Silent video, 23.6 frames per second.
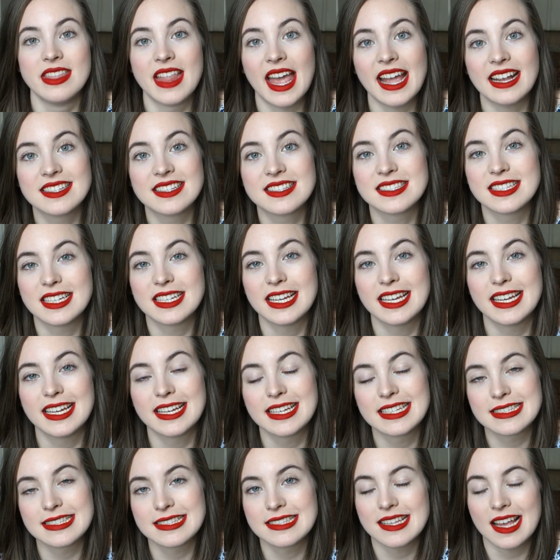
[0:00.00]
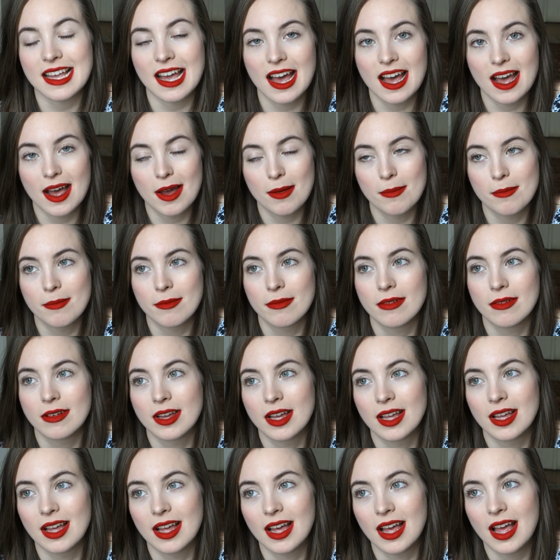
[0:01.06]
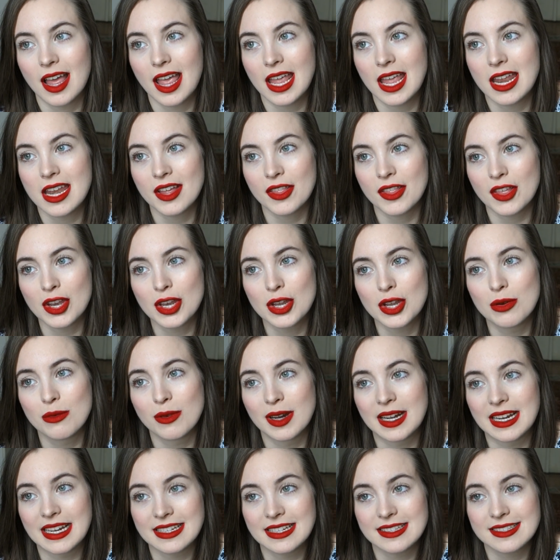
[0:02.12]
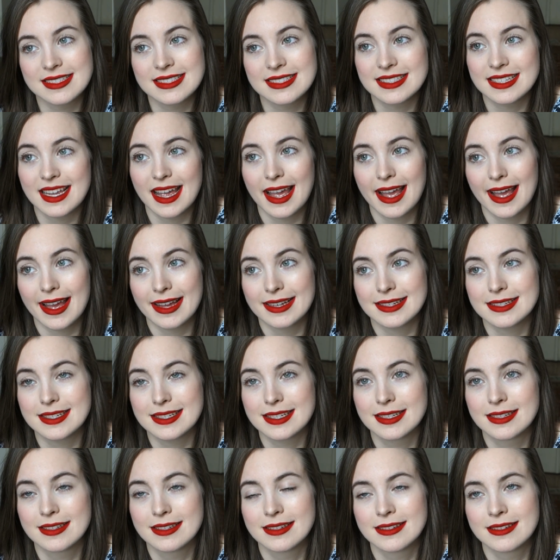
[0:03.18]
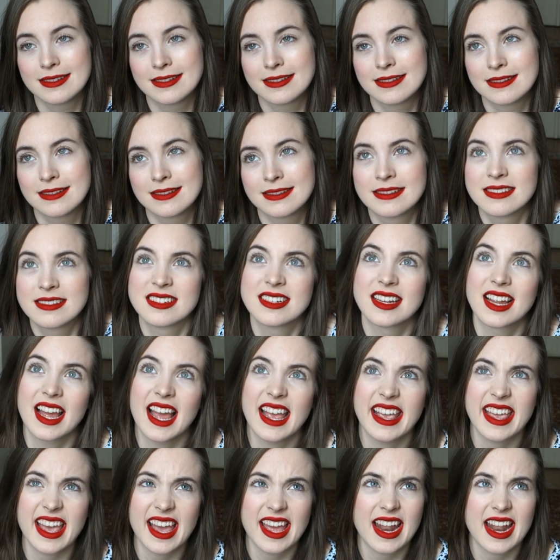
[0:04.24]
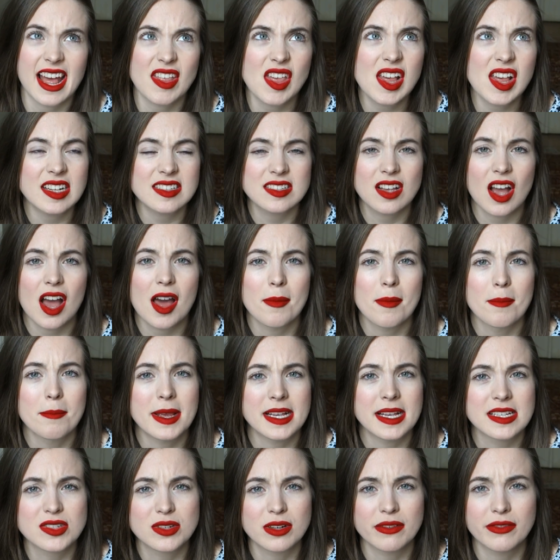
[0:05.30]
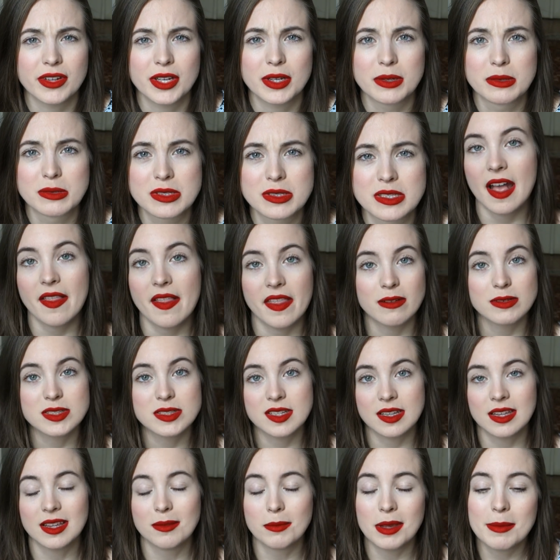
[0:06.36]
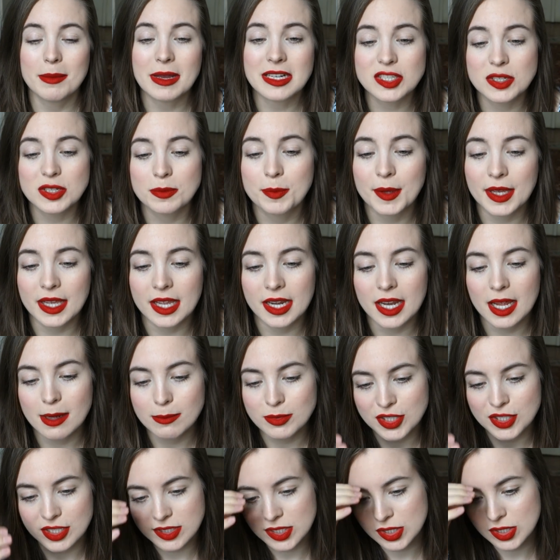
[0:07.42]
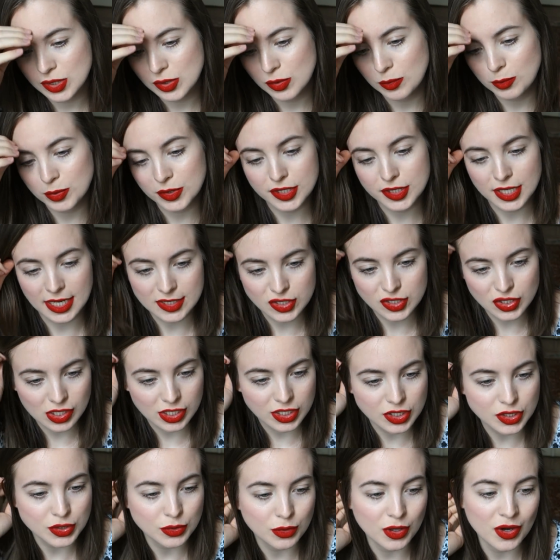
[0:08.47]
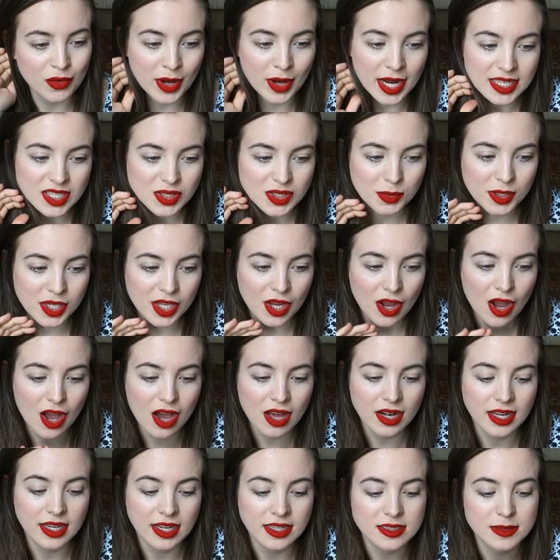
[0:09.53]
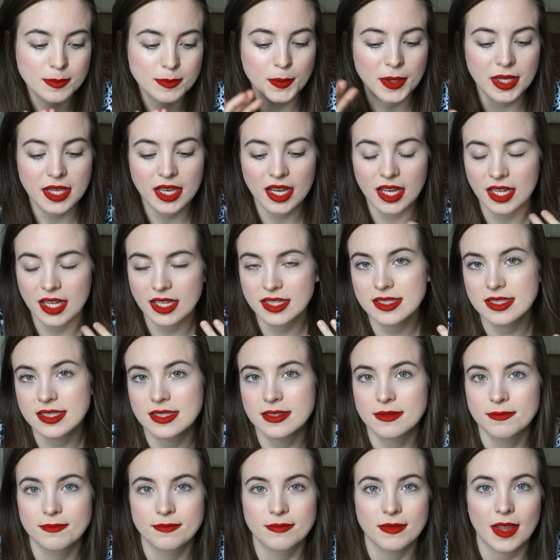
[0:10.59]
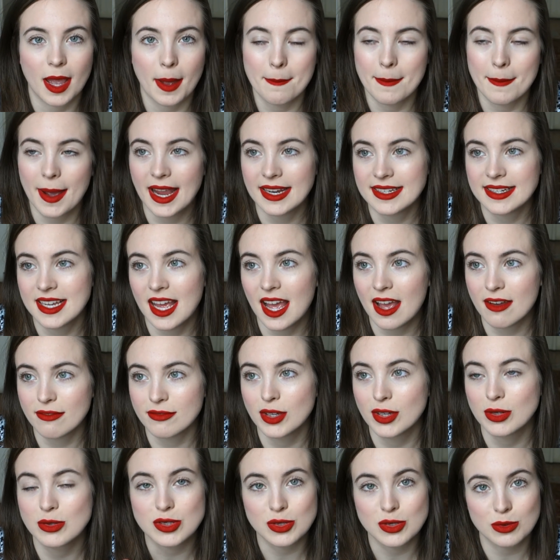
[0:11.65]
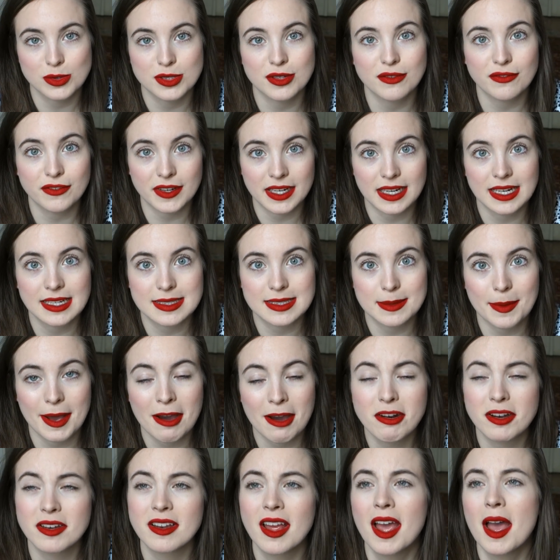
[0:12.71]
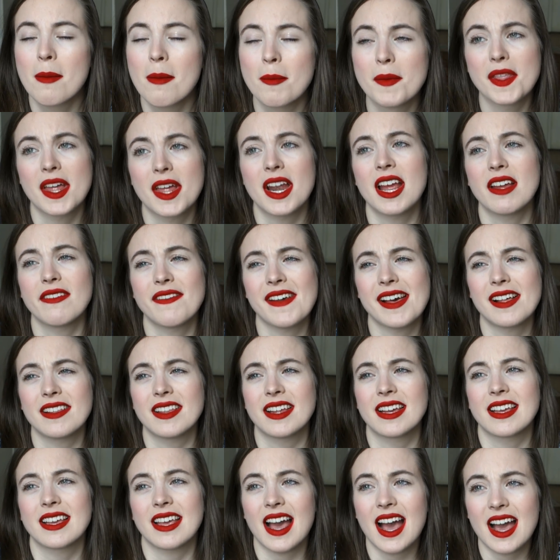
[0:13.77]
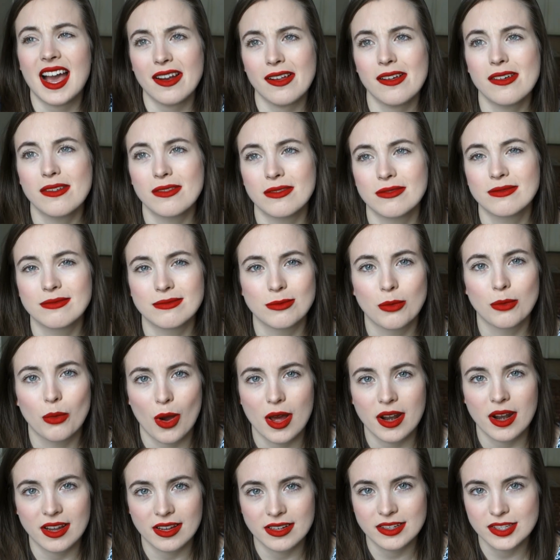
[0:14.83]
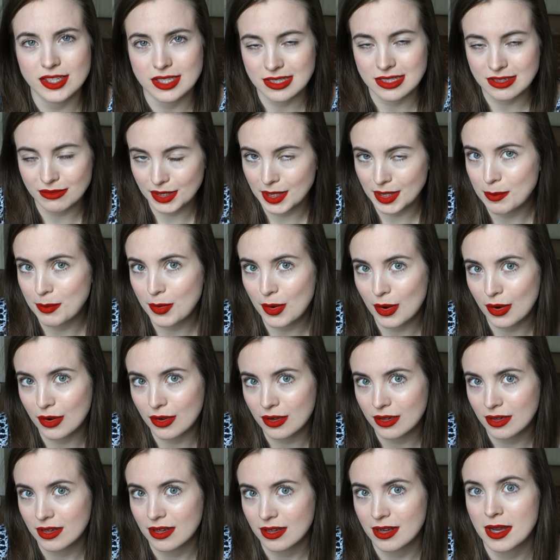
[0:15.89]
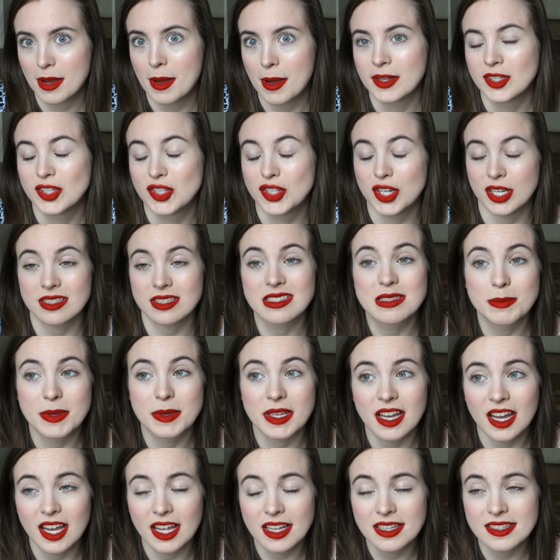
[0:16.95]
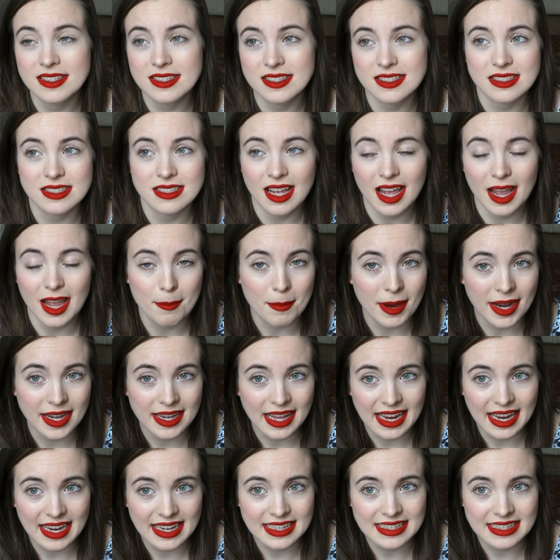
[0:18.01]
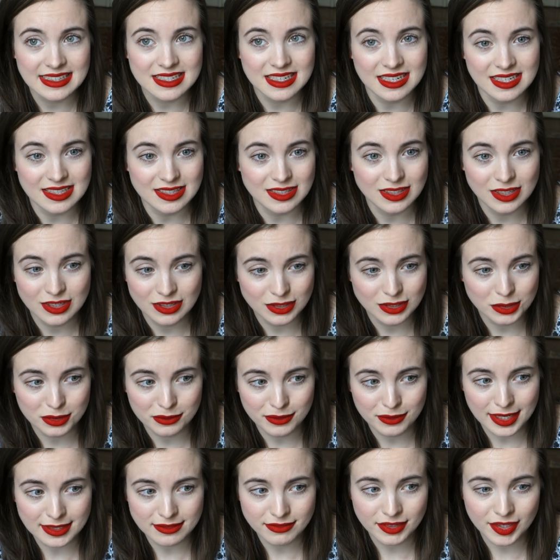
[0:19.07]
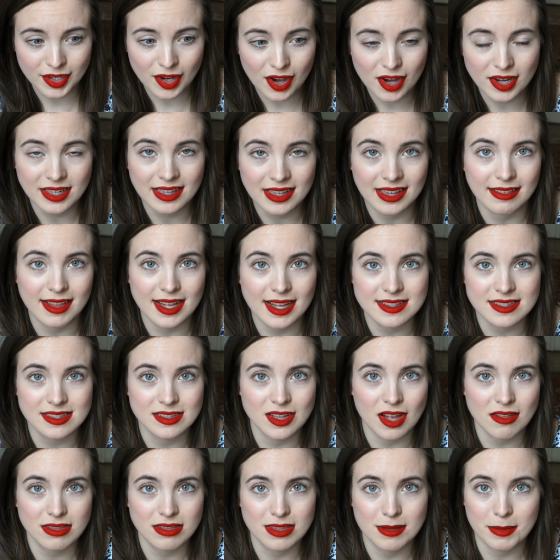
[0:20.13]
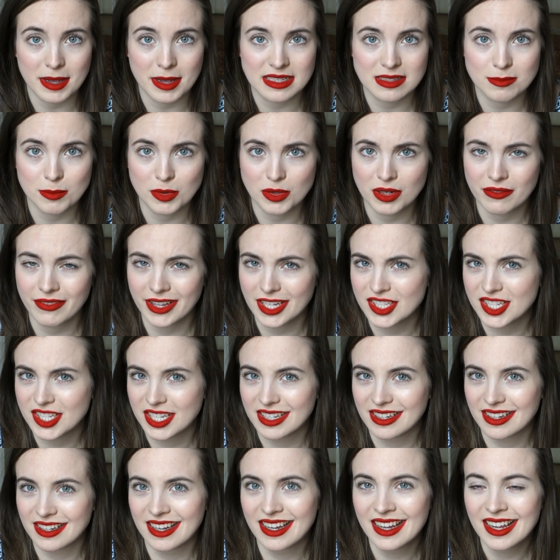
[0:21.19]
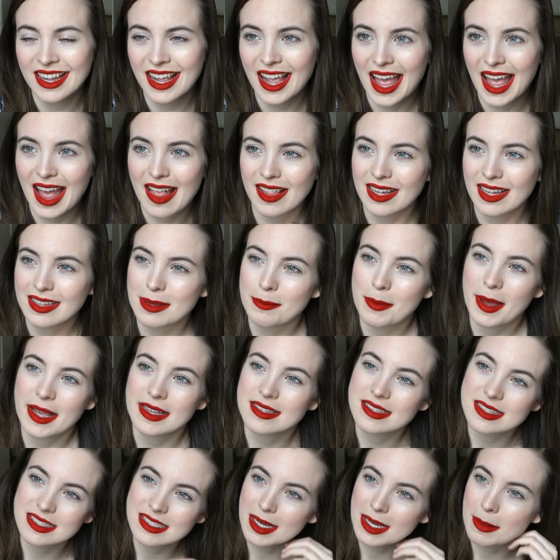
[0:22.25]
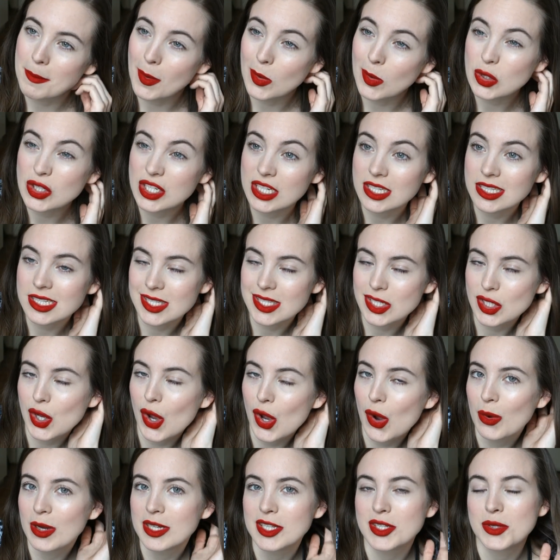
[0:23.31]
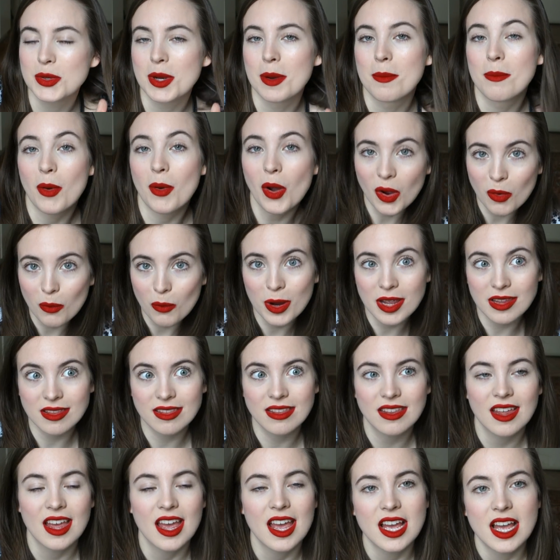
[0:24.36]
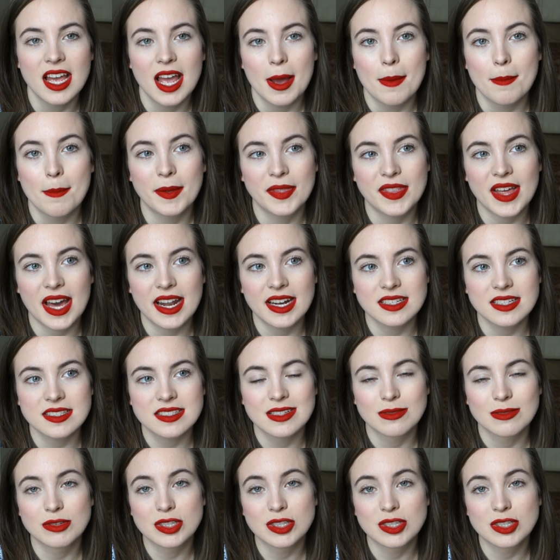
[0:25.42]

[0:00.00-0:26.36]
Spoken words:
Next is another new release that, again, I think it's gotten mixed reviews. And I was thinking maybe I should pick it up just to potentially do a rant video on it, because I might have those sorts of feelings about it. But then I felt like I don't want to just read a book just because I might hate it and could do a rant video on it. Like, that's not the best motivation and like the best emotions to go into a book with. But that is